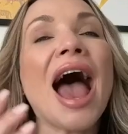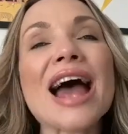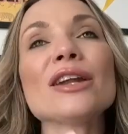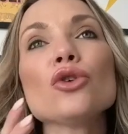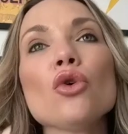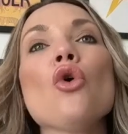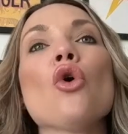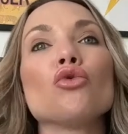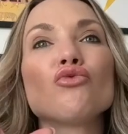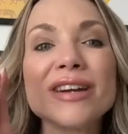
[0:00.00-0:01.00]
and
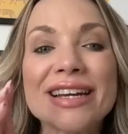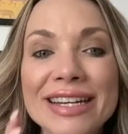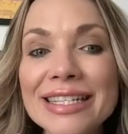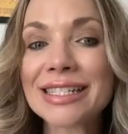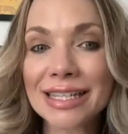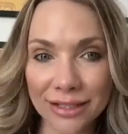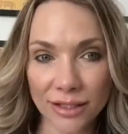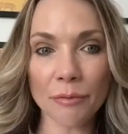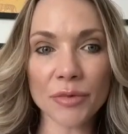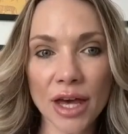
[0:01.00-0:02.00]
or releasing
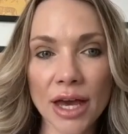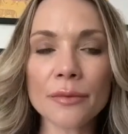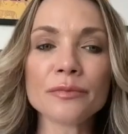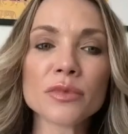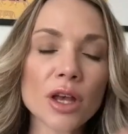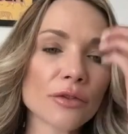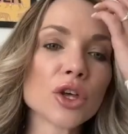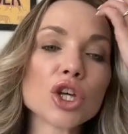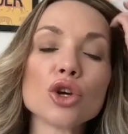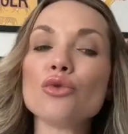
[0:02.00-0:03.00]
something
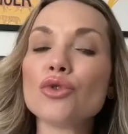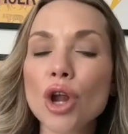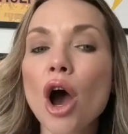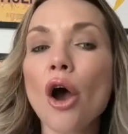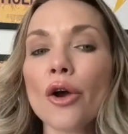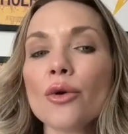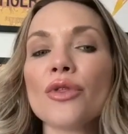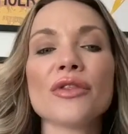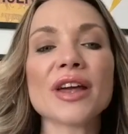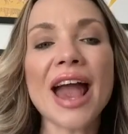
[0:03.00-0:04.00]
that you know
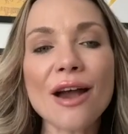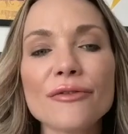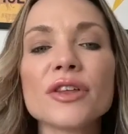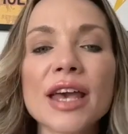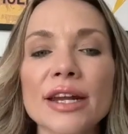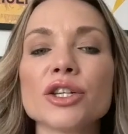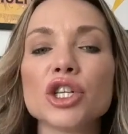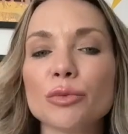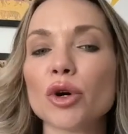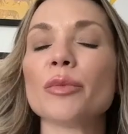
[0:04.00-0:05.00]
that the effort and the
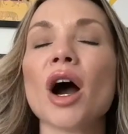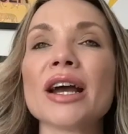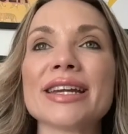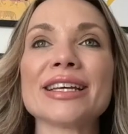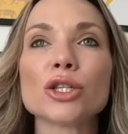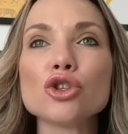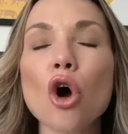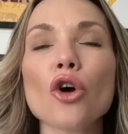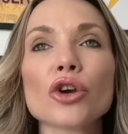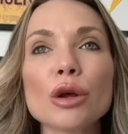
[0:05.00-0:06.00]
energy you put behind it is
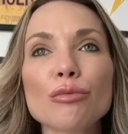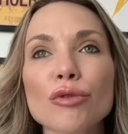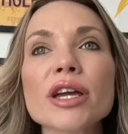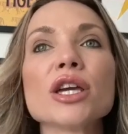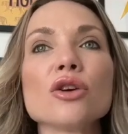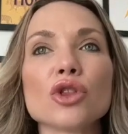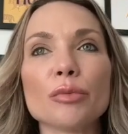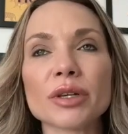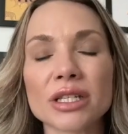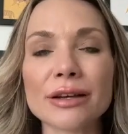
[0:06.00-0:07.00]
not going to bring you the
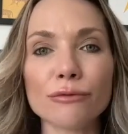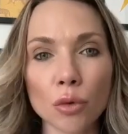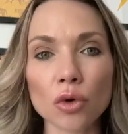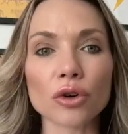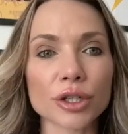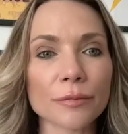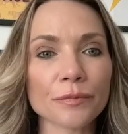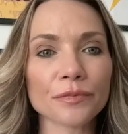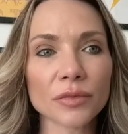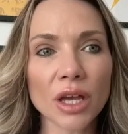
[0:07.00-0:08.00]
perceived reward.
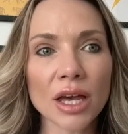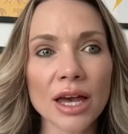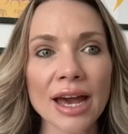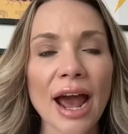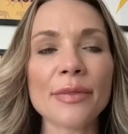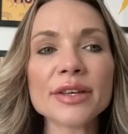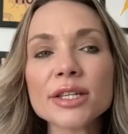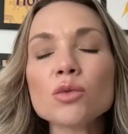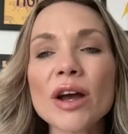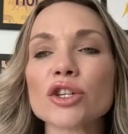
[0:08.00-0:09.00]
And this
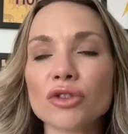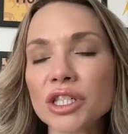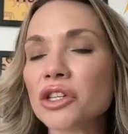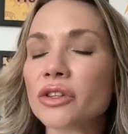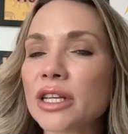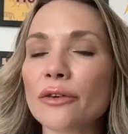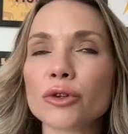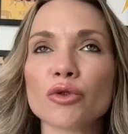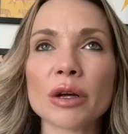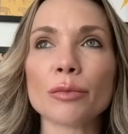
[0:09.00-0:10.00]
is where trusting yourself
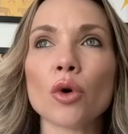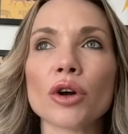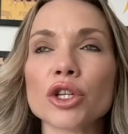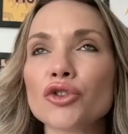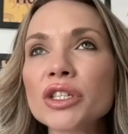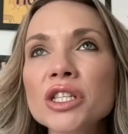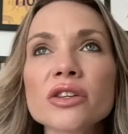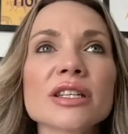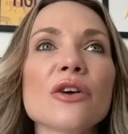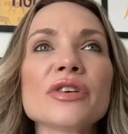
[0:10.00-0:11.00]
is really important. And trusting
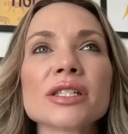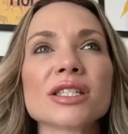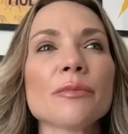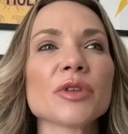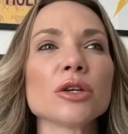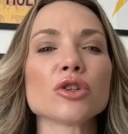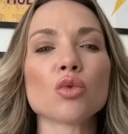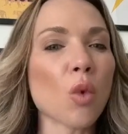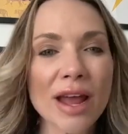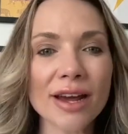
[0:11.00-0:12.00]
yourself isn't something you
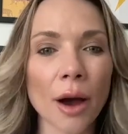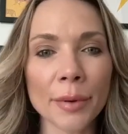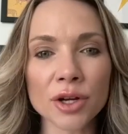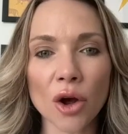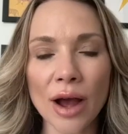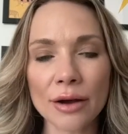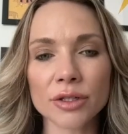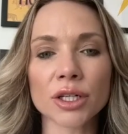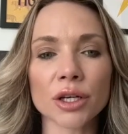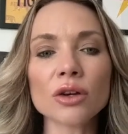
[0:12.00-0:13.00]
just wake up and know how
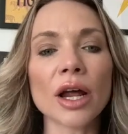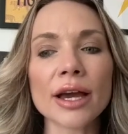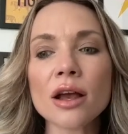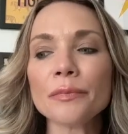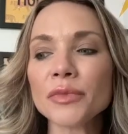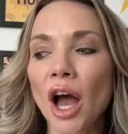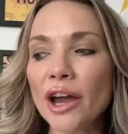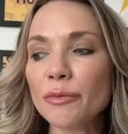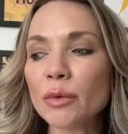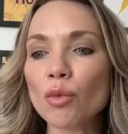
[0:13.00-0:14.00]
to do. Like,
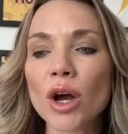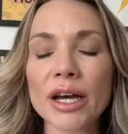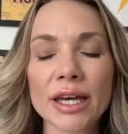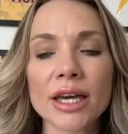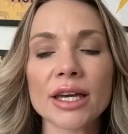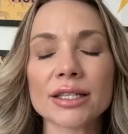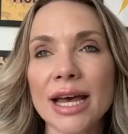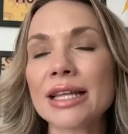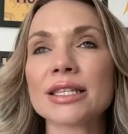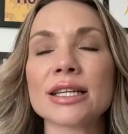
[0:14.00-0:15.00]
I have been working
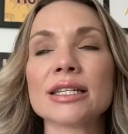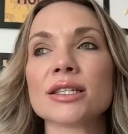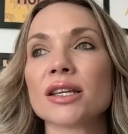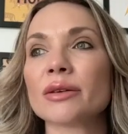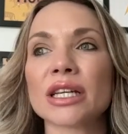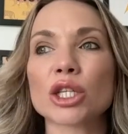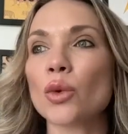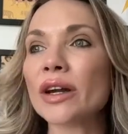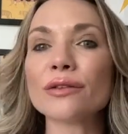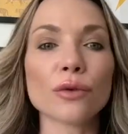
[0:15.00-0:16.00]
intensely since I was like
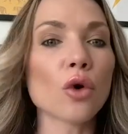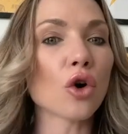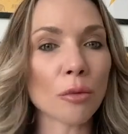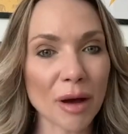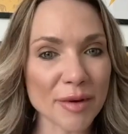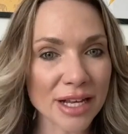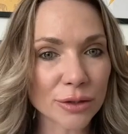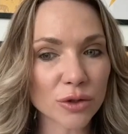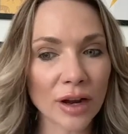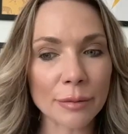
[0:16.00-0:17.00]
24 on my
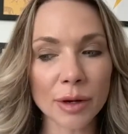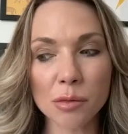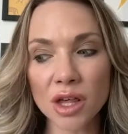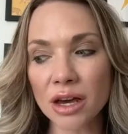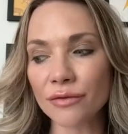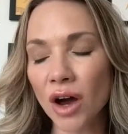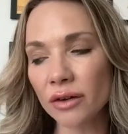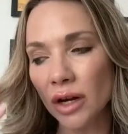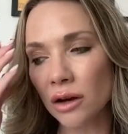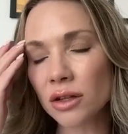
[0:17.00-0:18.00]
personal development. I'm
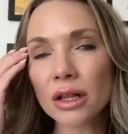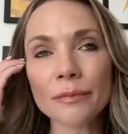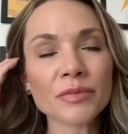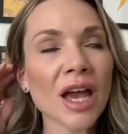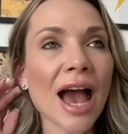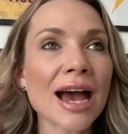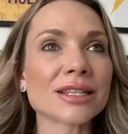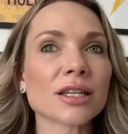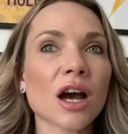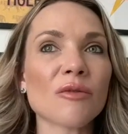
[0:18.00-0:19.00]
35 now.
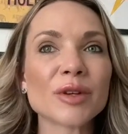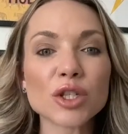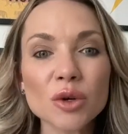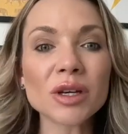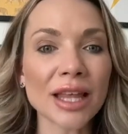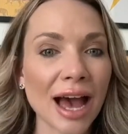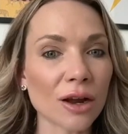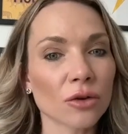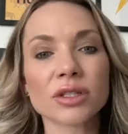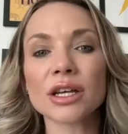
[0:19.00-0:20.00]
And I've been doing that
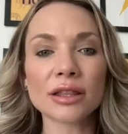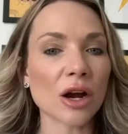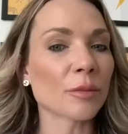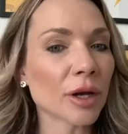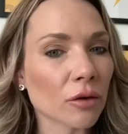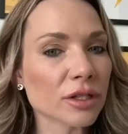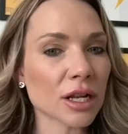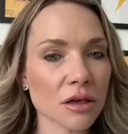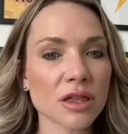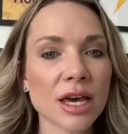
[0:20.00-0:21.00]
alongside therapy,
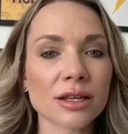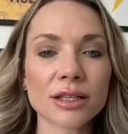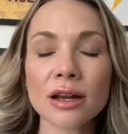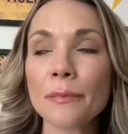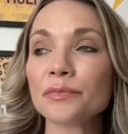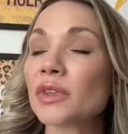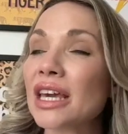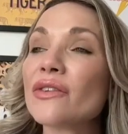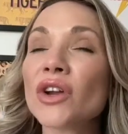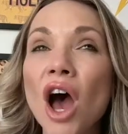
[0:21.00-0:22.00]
alongside other things. And
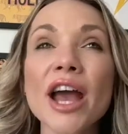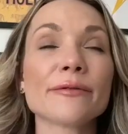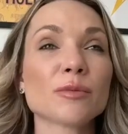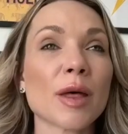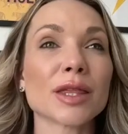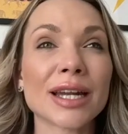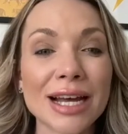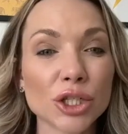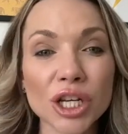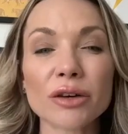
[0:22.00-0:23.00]
even I have spent the
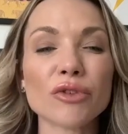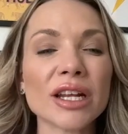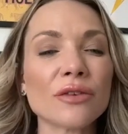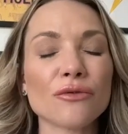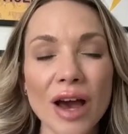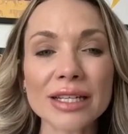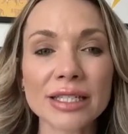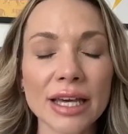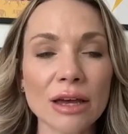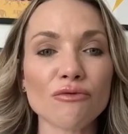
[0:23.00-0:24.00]
last year really
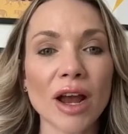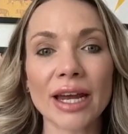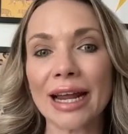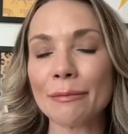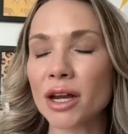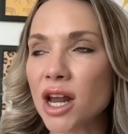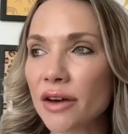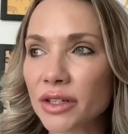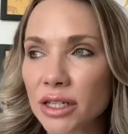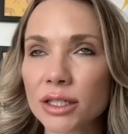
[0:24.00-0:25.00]
investing in regulating my
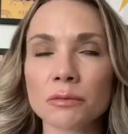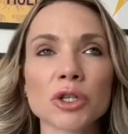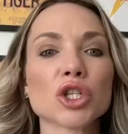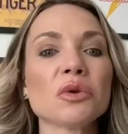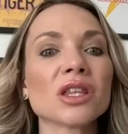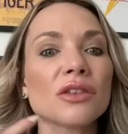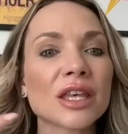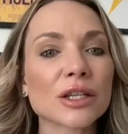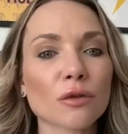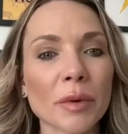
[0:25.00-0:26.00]
nervous system and doing the
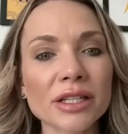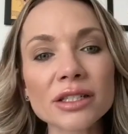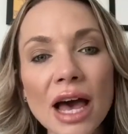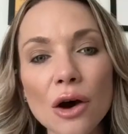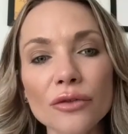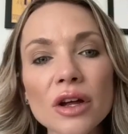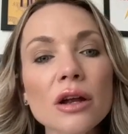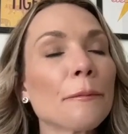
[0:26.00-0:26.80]
things for myself